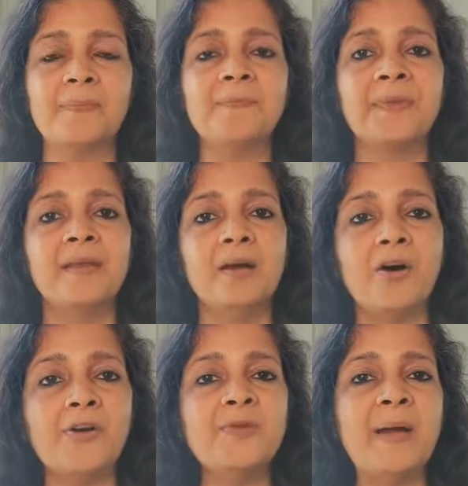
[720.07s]
up,
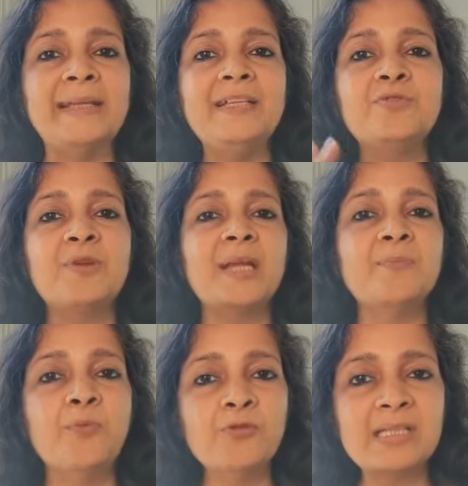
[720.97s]
or you might need to
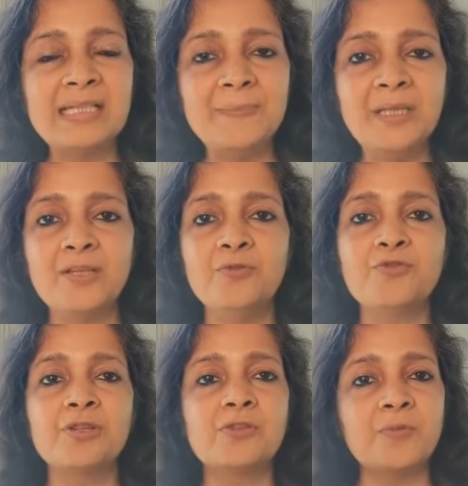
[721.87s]
get more sleep than usual.